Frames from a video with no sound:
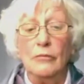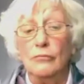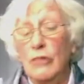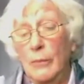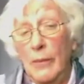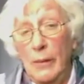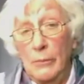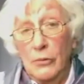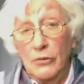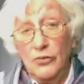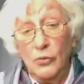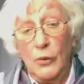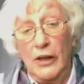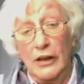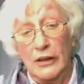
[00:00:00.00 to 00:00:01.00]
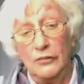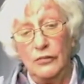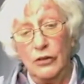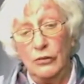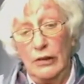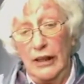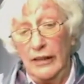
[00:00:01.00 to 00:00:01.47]
Remember as well, if
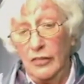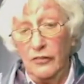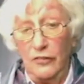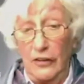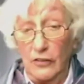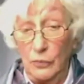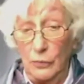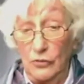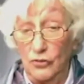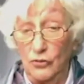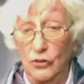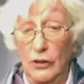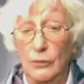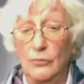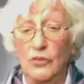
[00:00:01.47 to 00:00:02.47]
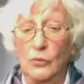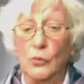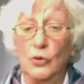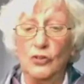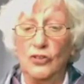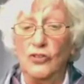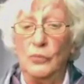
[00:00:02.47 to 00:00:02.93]
you like the Facebook streams and
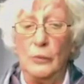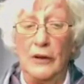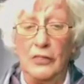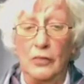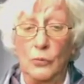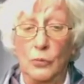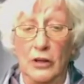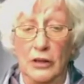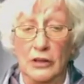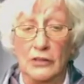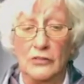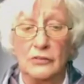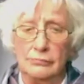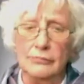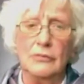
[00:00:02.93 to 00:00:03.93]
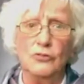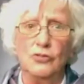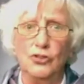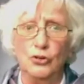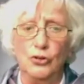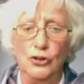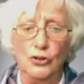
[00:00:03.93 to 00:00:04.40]
want to spread the word, I'm
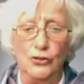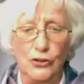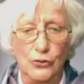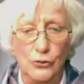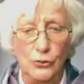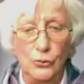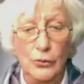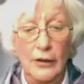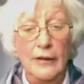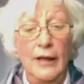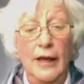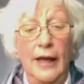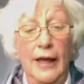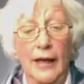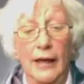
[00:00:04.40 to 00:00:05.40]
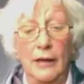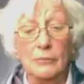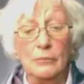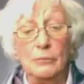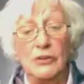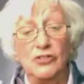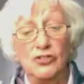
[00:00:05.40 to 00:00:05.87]
sure you do,
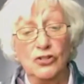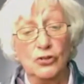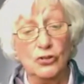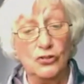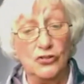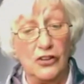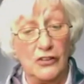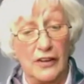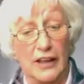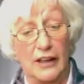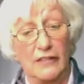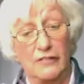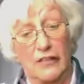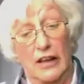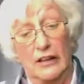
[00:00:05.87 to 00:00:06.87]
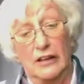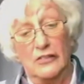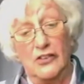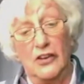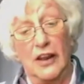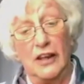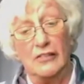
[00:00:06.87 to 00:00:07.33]
be sure
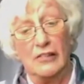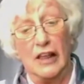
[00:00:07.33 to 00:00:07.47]
today's